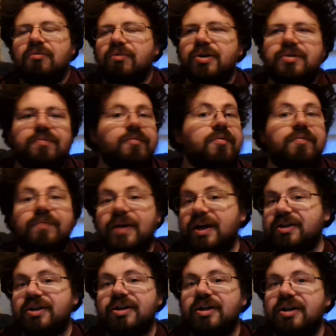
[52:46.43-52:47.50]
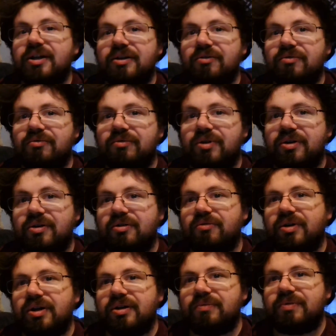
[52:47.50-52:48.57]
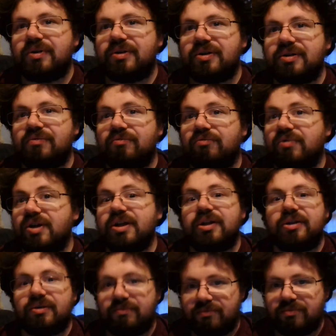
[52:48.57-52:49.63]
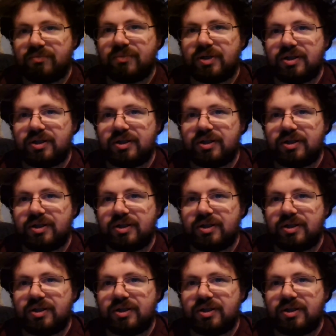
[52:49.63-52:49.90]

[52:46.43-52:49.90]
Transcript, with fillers: which will fascinate you to no end if you just look at them